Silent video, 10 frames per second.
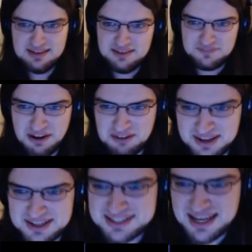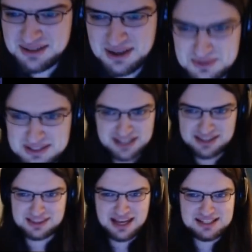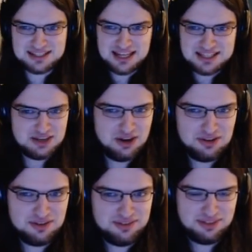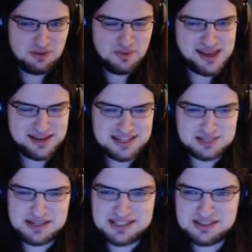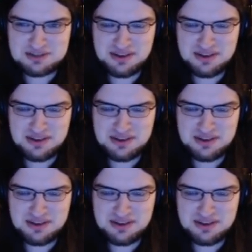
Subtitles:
very nice. That was like, that's not the way I expected to run